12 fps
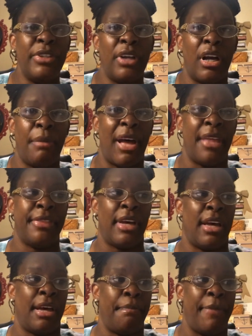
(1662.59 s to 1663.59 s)
The reason that we
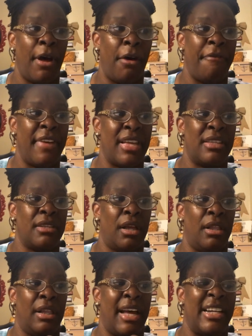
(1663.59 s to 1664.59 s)
talk about the
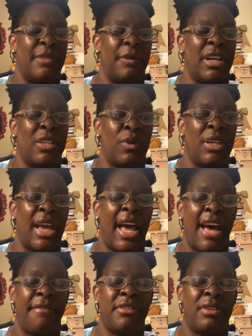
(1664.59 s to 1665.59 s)
pelvis a lot
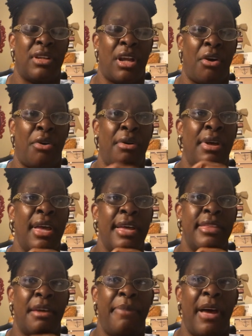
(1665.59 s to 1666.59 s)
is because we have to
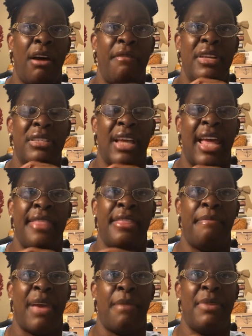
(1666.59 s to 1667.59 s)
know the
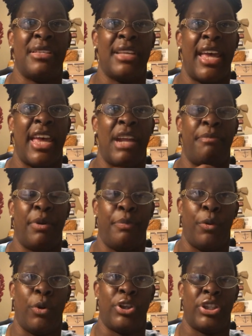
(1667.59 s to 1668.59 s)
pelvis and the
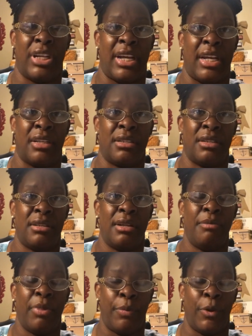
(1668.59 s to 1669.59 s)
baby's head
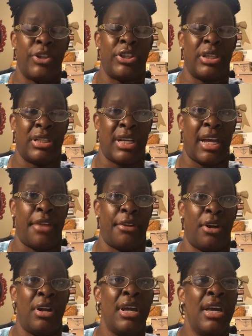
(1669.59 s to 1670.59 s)
proportionate
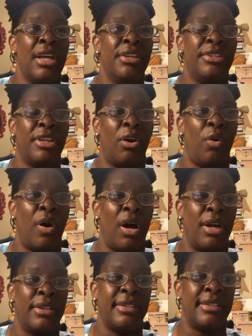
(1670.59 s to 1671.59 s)
proportioned together.
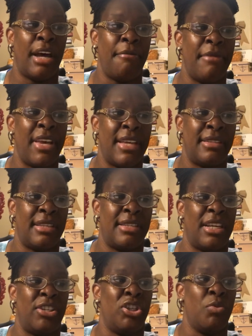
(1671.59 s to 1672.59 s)
So on
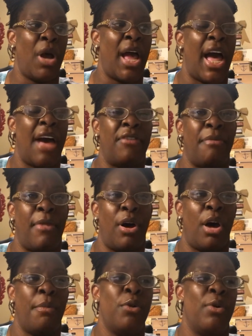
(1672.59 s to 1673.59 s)
some instances, you will
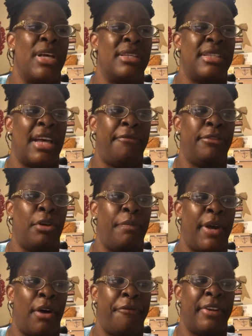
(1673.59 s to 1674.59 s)
have a mom who
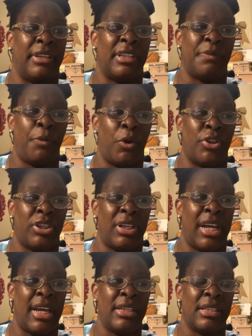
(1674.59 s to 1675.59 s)
is cephalopelvic
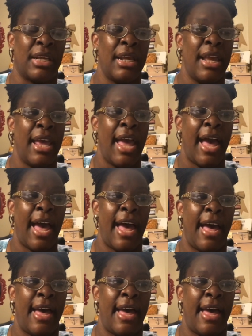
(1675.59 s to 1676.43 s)
disproportionate,